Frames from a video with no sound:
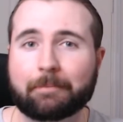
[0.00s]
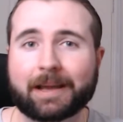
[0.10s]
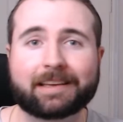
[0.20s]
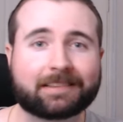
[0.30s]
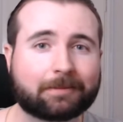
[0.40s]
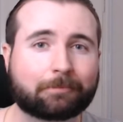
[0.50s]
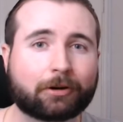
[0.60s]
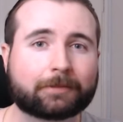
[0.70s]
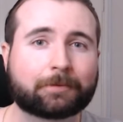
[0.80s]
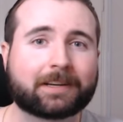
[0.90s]
and making some
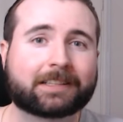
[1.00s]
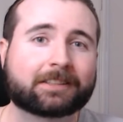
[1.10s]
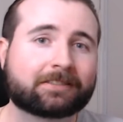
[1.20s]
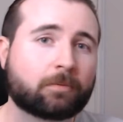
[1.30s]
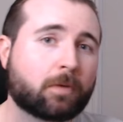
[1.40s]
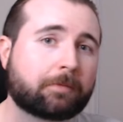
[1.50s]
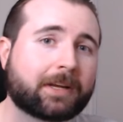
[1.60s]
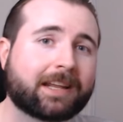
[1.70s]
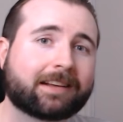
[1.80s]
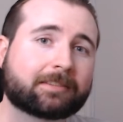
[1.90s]
price predictions on where
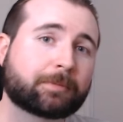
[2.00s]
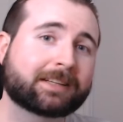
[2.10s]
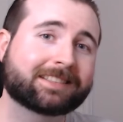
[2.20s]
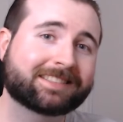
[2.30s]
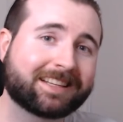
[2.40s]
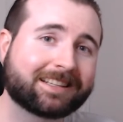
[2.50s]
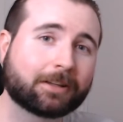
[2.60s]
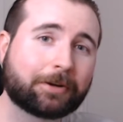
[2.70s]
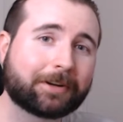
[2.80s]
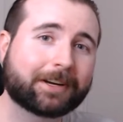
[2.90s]
we can expect to see
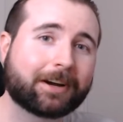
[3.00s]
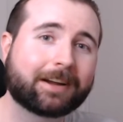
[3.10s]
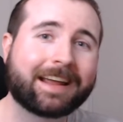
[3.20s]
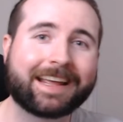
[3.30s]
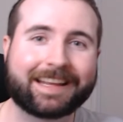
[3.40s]
Luna go